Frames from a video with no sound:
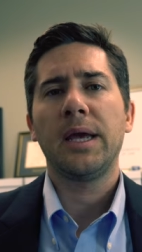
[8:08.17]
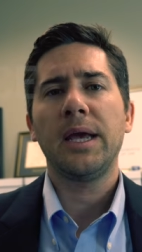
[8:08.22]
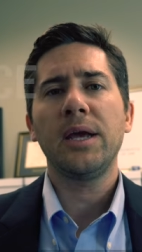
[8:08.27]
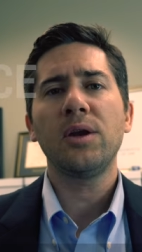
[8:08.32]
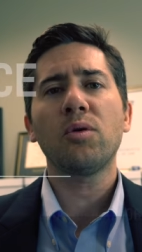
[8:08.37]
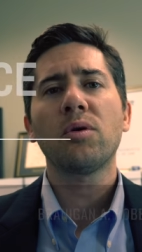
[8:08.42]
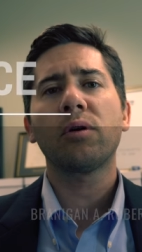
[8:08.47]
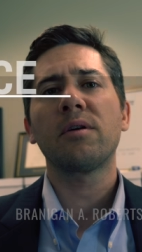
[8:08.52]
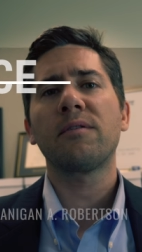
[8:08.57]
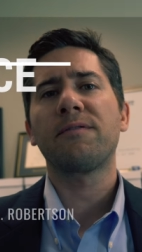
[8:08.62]

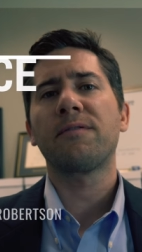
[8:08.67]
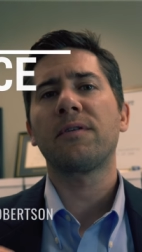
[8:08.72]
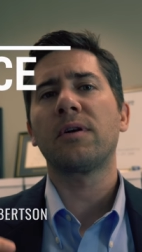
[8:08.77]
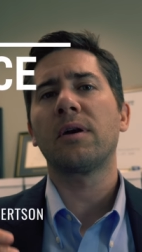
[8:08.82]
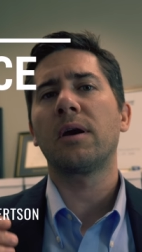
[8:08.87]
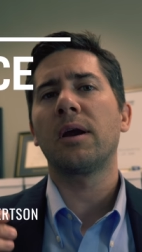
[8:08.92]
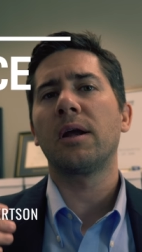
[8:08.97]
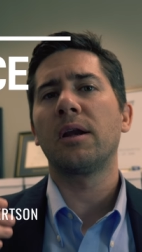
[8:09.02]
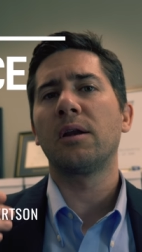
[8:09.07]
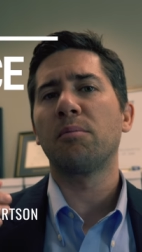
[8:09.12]
In order
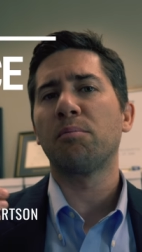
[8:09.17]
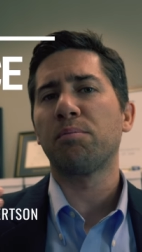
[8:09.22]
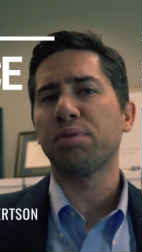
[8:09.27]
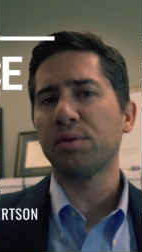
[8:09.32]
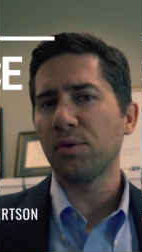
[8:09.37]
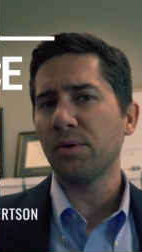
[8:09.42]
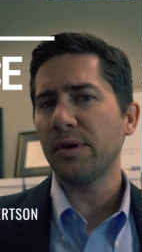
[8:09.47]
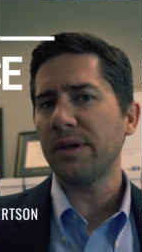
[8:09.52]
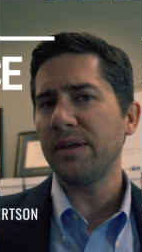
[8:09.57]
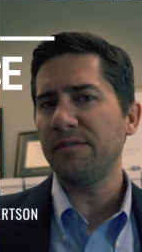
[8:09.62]
for an
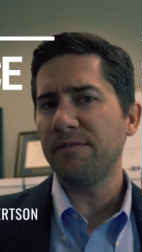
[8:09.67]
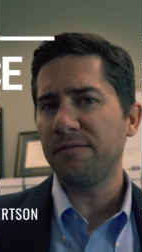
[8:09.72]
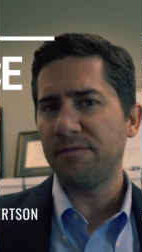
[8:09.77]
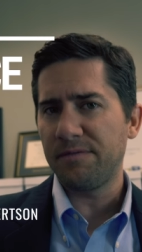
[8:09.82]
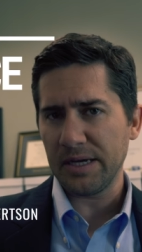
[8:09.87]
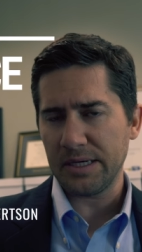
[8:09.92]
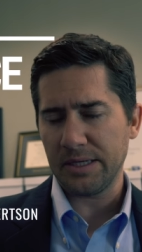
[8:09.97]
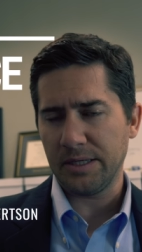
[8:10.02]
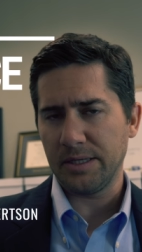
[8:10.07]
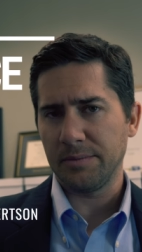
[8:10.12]
employee
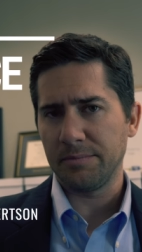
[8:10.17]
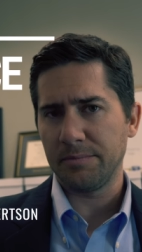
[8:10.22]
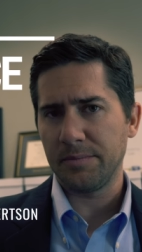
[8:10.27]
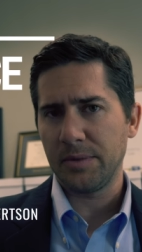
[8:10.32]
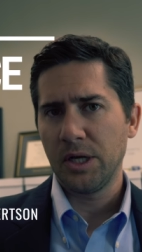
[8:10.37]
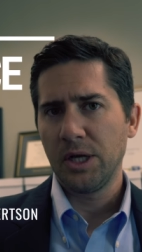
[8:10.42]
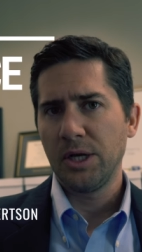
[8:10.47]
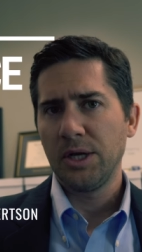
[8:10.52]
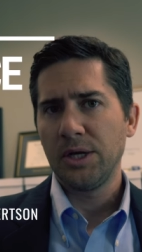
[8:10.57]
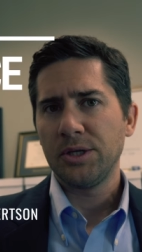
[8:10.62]

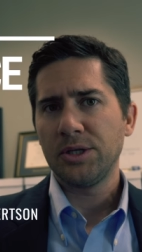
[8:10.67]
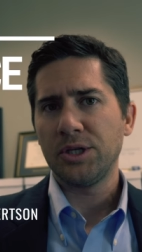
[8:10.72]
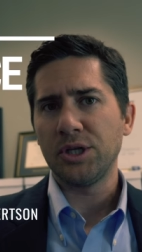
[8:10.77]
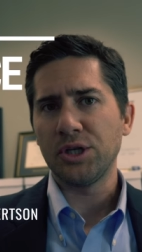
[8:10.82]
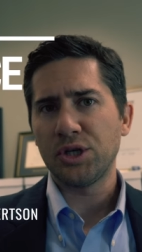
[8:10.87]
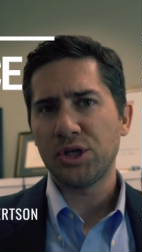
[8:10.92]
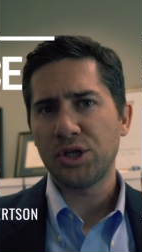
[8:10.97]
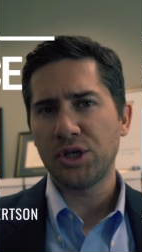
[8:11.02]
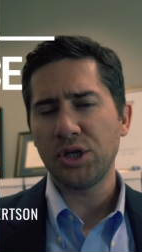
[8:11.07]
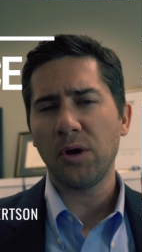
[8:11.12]
victim
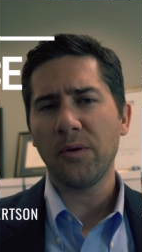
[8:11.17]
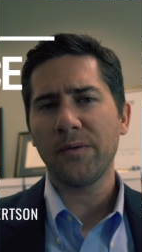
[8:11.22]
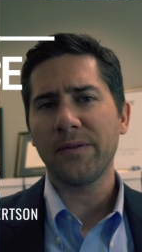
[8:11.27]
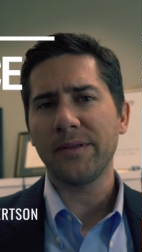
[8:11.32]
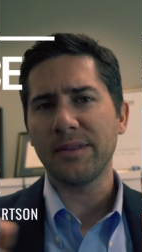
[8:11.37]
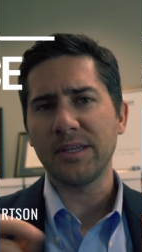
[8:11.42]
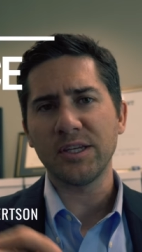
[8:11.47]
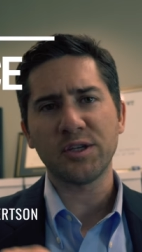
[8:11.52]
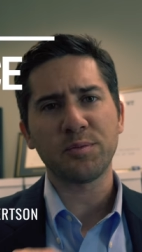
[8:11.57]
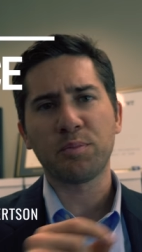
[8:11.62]
to show
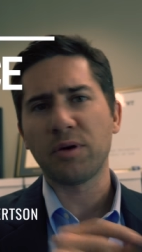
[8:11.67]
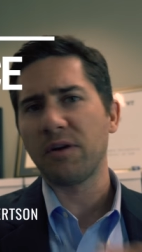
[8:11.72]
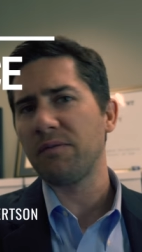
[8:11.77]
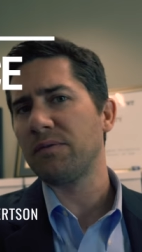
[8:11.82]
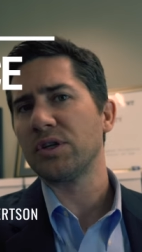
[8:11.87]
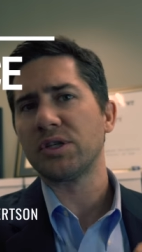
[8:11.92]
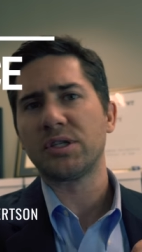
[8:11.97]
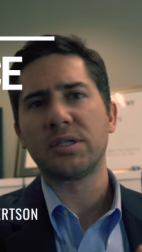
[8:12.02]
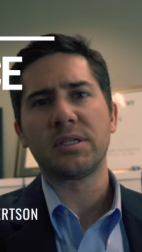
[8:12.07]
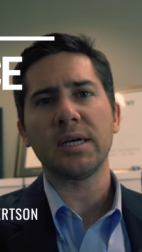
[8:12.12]
that this
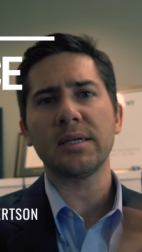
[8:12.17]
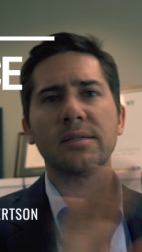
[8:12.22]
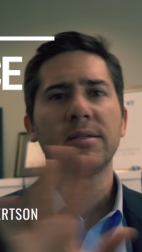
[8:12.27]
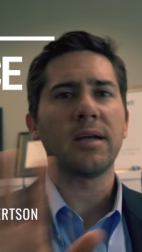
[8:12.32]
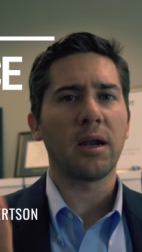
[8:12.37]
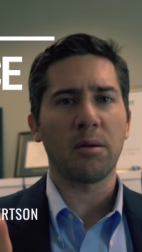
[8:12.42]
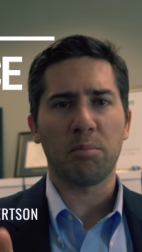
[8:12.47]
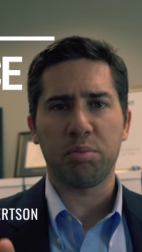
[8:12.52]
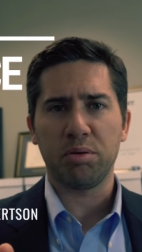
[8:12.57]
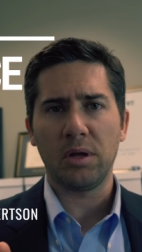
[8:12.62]
privilege does
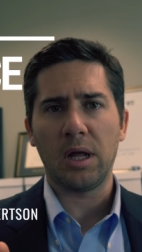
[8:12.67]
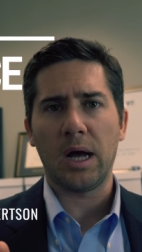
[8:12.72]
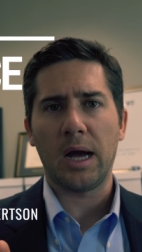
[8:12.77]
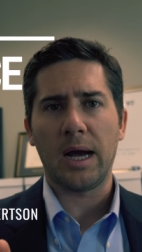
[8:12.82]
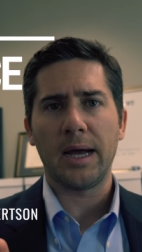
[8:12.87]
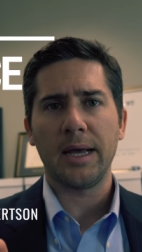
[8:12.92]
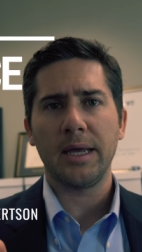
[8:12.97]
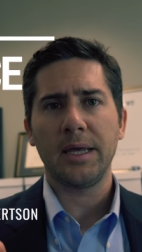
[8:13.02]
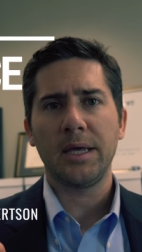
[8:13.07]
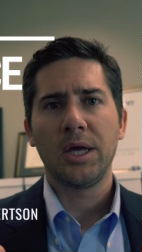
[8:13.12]
not
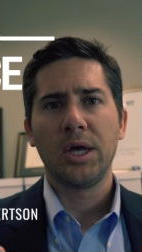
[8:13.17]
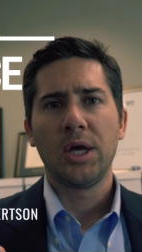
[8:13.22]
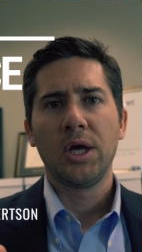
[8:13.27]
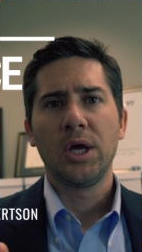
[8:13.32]
apply,